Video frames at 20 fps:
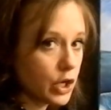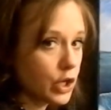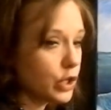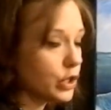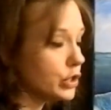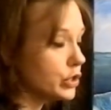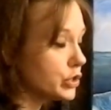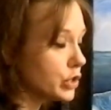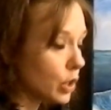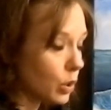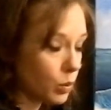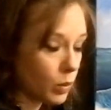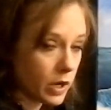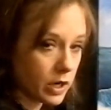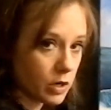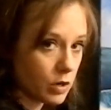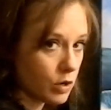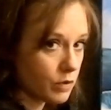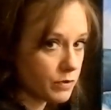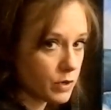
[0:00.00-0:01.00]
You don't
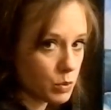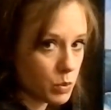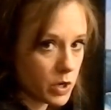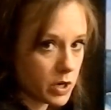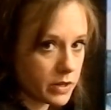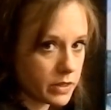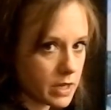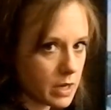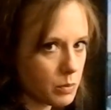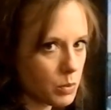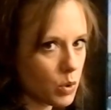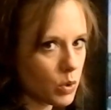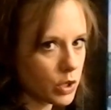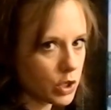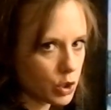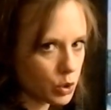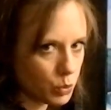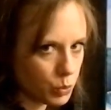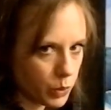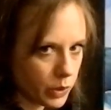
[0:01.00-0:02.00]
want to overwork them or
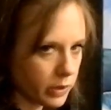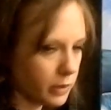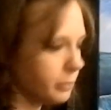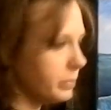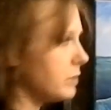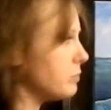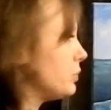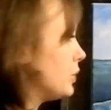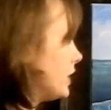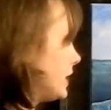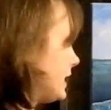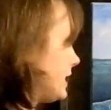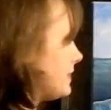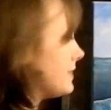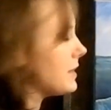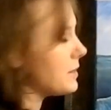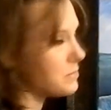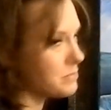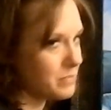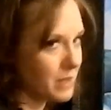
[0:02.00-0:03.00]
you will be
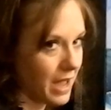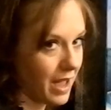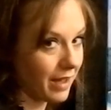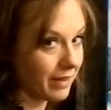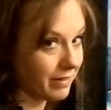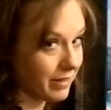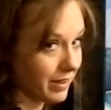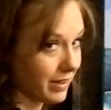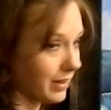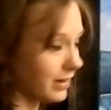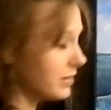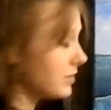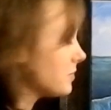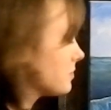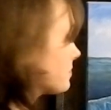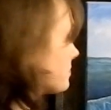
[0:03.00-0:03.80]
putting them back in.